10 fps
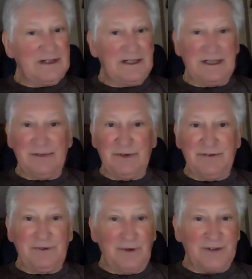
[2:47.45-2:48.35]
Uh,
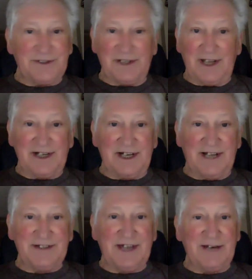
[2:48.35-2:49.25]
we've lost a lot of
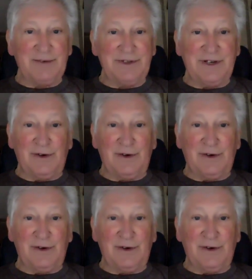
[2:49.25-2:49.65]
contact with the